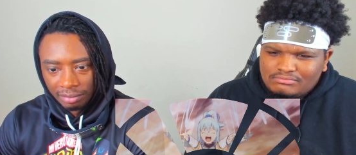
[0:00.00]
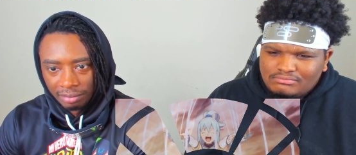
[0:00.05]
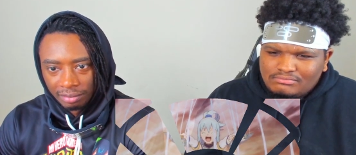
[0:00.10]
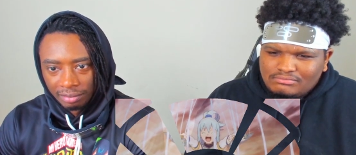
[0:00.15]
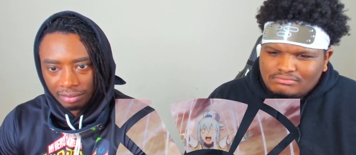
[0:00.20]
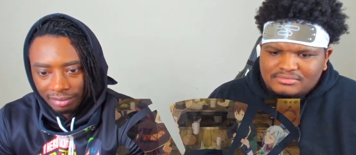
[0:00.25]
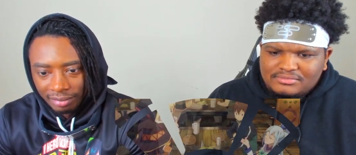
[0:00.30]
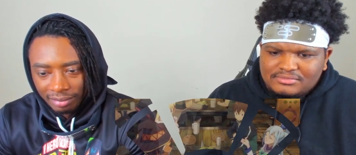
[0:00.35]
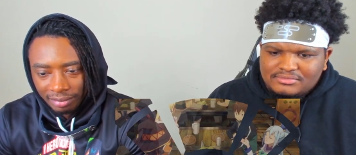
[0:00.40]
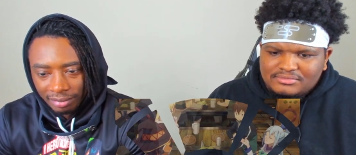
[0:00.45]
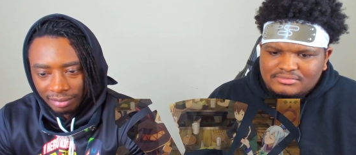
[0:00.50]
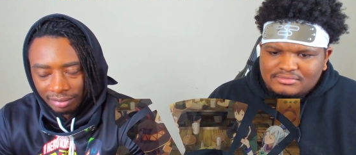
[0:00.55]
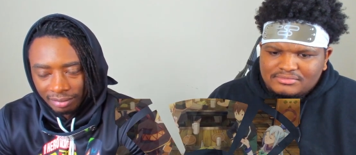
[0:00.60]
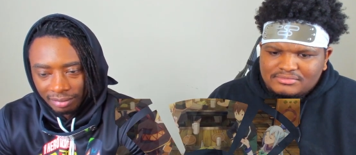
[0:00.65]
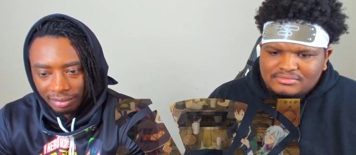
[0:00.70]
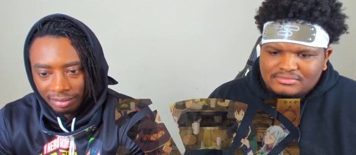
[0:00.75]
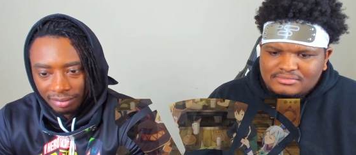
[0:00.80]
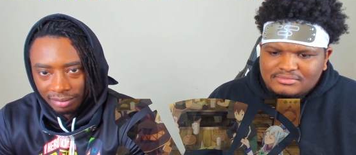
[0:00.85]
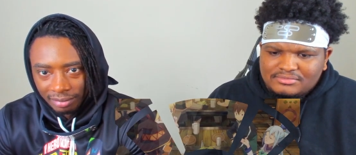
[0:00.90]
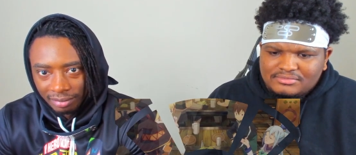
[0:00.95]

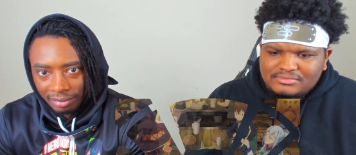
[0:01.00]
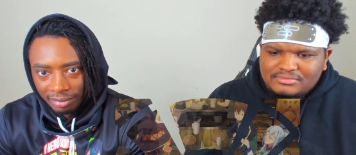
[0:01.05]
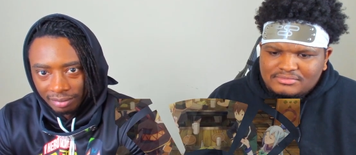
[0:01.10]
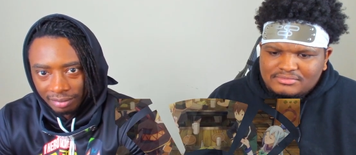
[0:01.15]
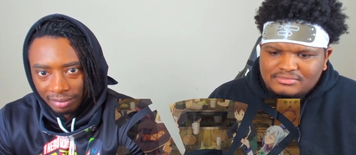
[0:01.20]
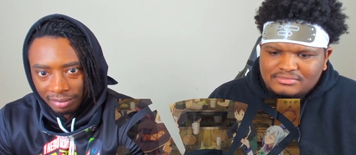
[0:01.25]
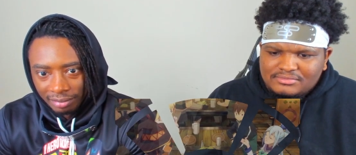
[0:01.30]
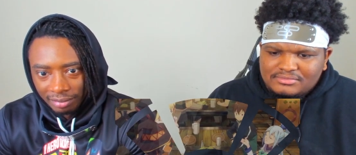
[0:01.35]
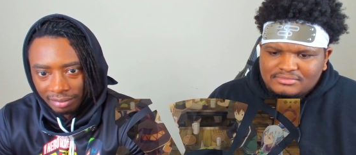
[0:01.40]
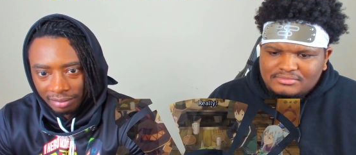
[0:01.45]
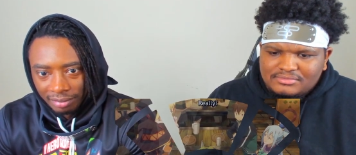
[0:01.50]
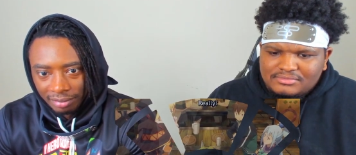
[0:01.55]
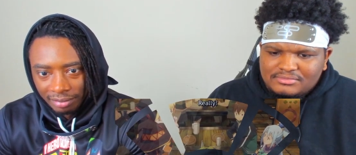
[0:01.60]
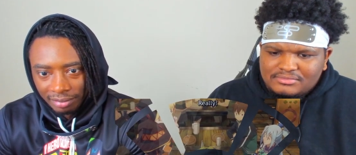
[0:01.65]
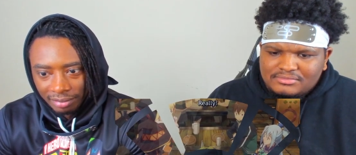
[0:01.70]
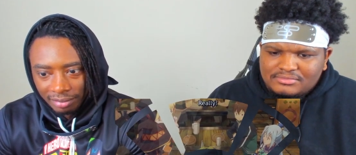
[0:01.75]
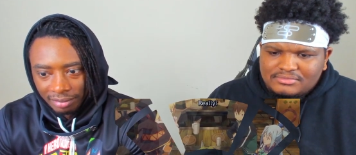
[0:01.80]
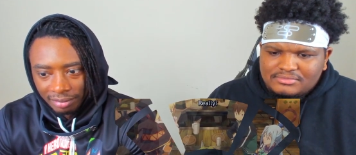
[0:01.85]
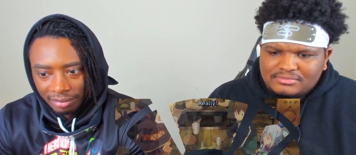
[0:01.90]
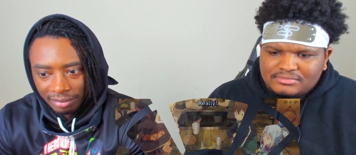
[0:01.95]

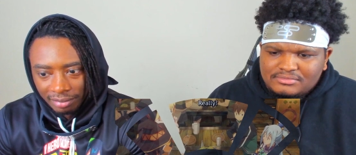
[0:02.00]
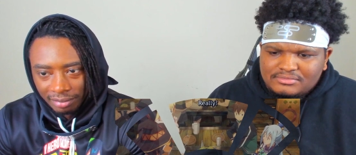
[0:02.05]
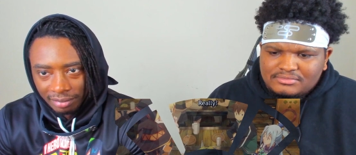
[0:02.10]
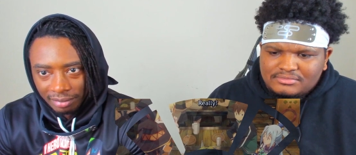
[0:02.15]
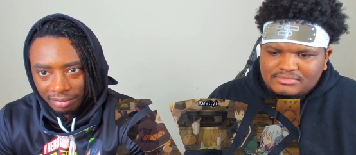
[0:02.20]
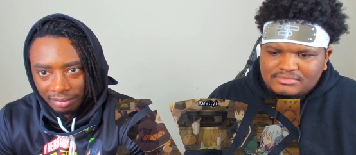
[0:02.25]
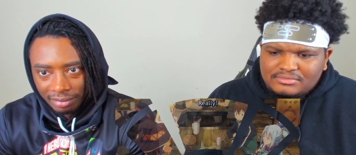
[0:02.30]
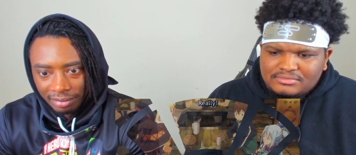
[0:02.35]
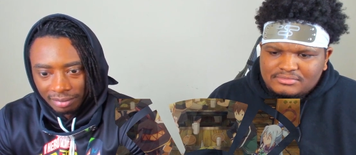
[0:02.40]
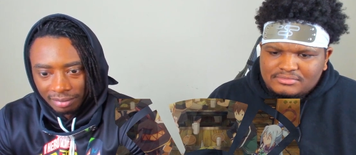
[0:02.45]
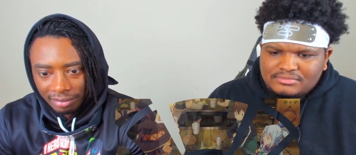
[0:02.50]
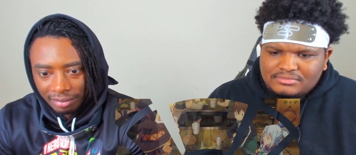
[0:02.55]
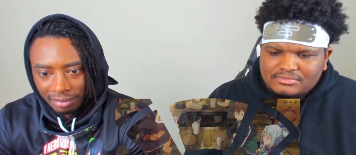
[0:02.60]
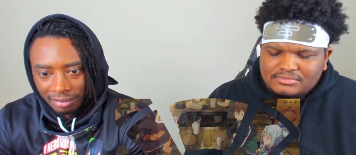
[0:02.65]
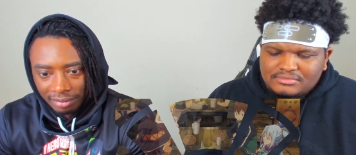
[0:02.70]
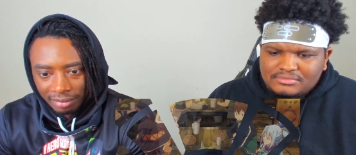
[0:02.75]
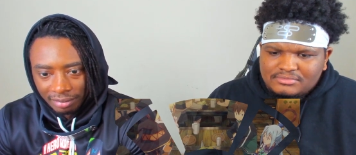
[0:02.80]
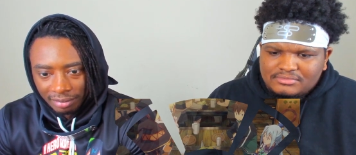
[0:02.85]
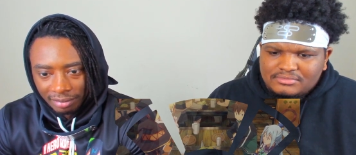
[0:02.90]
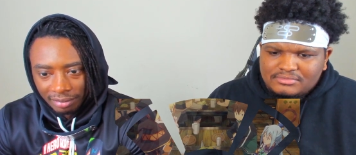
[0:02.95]

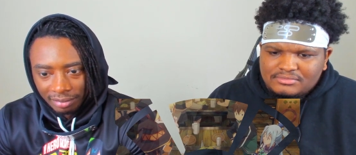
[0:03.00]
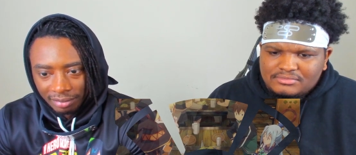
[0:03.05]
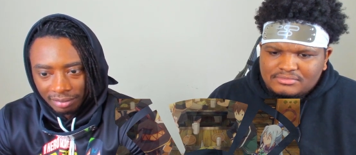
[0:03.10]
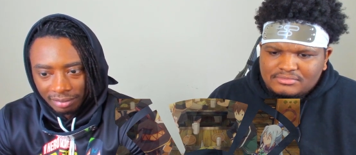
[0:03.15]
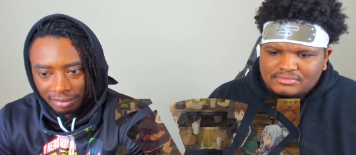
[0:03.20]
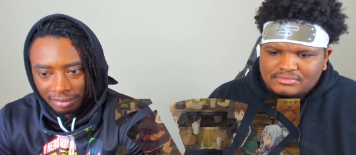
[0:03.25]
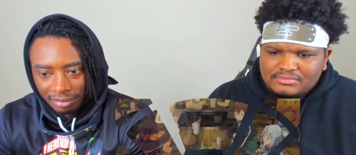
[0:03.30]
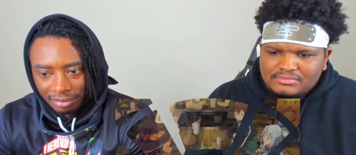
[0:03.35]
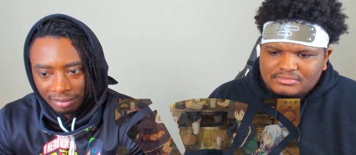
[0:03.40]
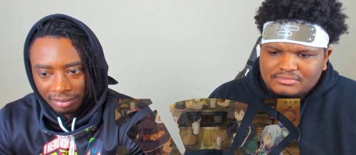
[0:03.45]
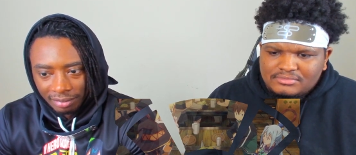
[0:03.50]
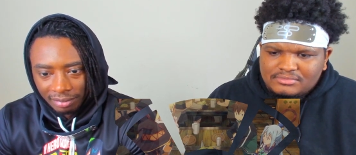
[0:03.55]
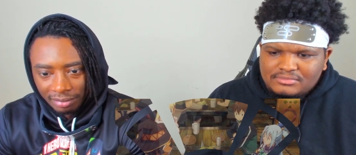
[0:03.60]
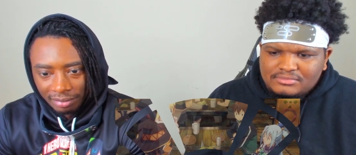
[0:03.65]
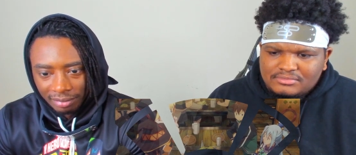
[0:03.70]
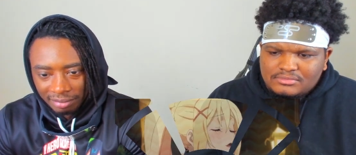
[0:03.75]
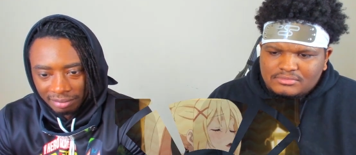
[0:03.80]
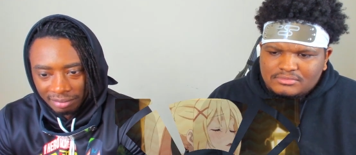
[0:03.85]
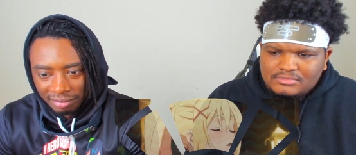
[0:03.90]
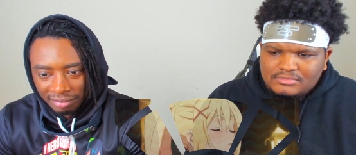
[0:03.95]

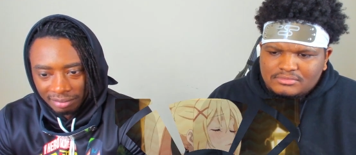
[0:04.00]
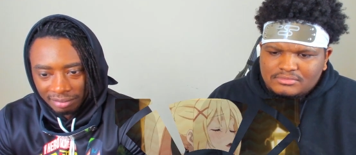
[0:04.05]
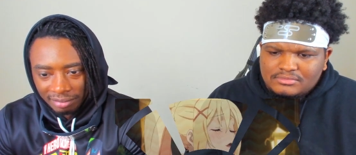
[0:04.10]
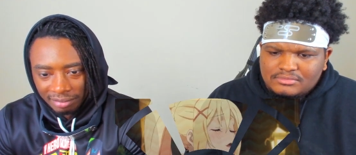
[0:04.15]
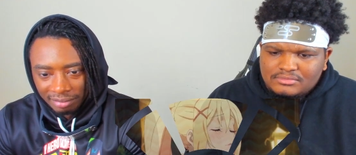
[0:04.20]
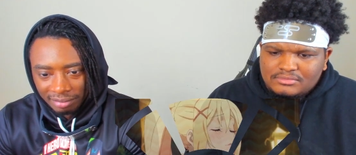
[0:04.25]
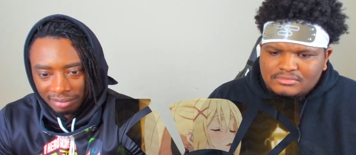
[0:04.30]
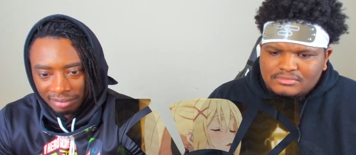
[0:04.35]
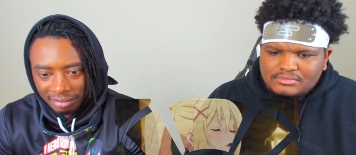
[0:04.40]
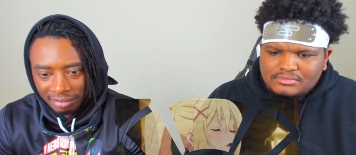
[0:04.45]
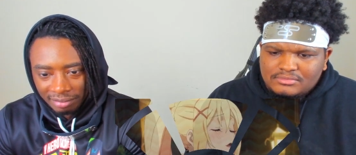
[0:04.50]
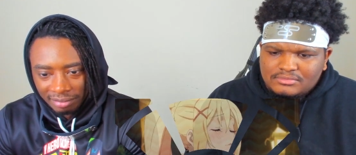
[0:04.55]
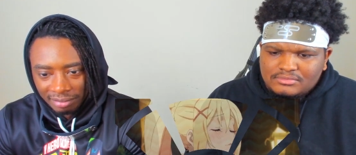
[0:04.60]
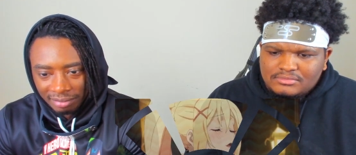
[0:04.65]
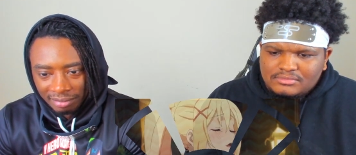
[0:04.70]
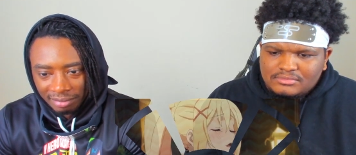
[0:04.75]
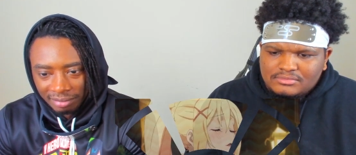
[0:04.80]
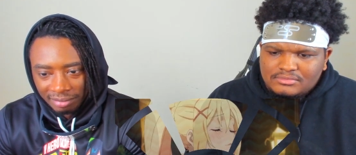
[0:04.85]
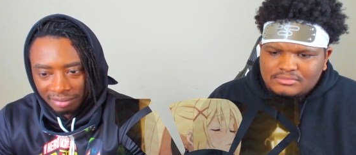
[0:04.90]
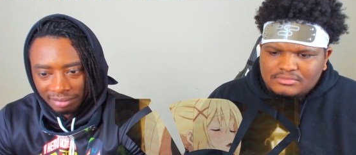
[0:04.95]
(silence)